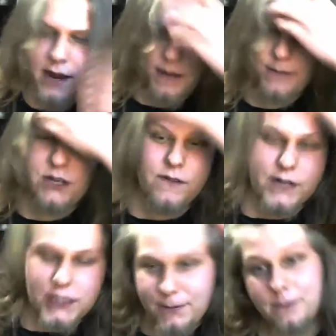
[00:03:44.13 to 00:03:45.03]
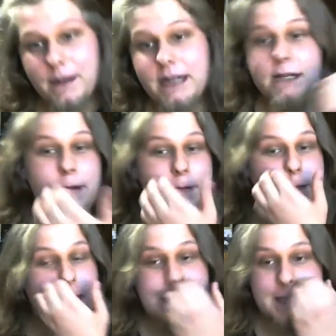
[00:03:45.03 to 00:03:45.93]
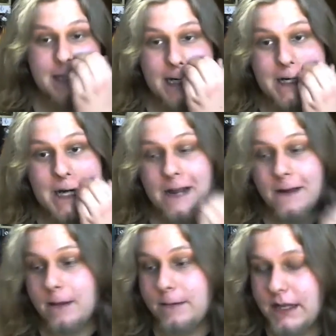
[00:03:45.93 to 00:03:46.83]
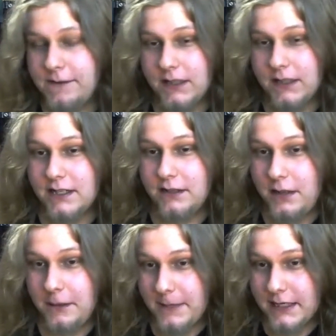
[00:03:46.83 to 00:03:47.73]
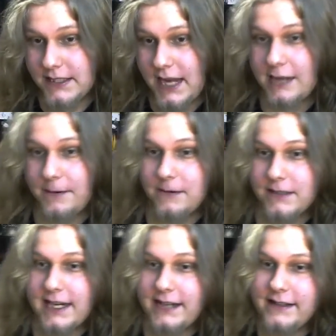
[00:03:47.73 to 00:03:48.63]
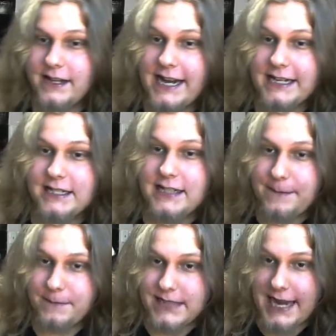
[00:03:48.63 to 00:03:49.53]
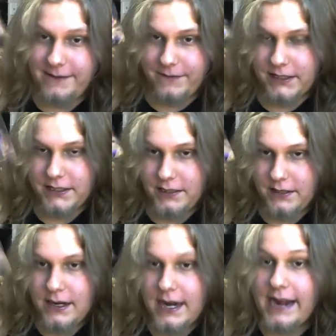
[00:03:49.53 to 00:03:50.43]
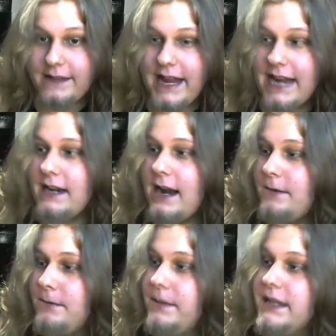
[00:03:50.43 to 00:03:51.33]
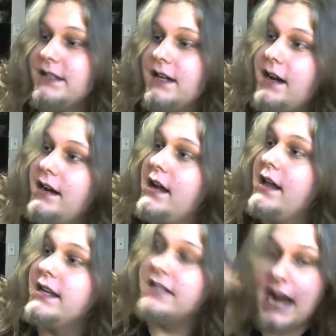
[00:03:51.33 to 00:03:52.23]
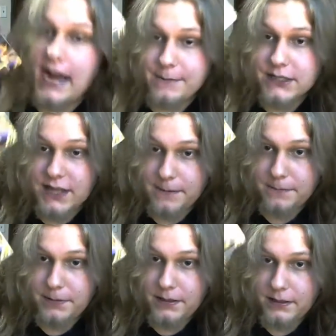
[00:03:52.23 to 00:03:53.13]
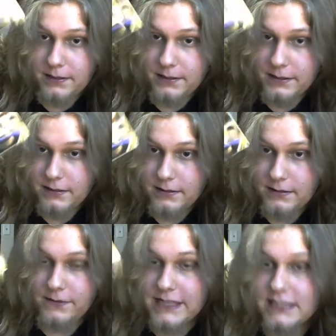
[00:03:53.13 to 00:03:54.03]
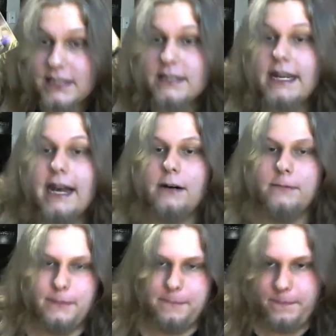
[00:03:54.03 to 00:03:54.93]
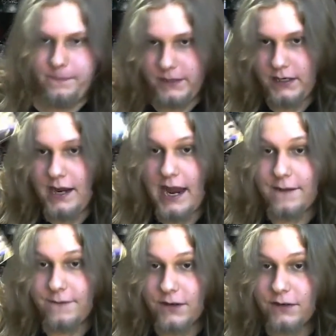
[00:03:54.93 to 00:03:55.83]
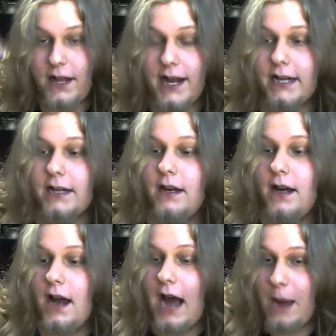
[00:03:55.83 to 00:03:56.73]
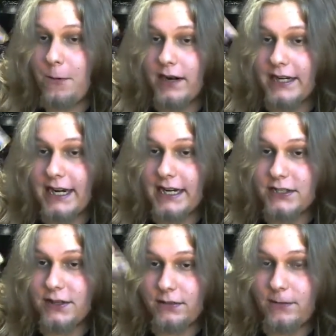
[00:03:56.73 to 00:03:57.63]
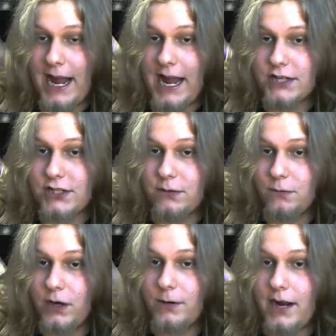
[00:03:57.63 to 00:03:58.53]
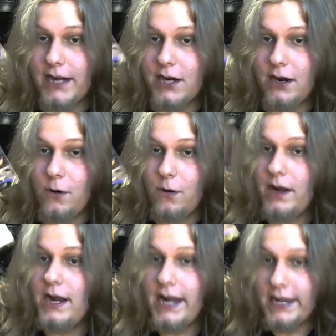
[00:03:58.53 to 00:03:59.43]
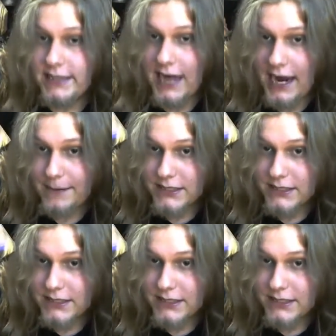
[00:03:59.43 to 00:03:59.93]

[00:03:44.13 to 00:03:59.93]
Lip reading: maybe you've experimented, maybe you like Slayer, maybe you even listen to a little bit of Sodom. I would say the next step is Havoc. And that album is Time Is Up. This is the album. If you're I want to get into thrash, where do I go? Time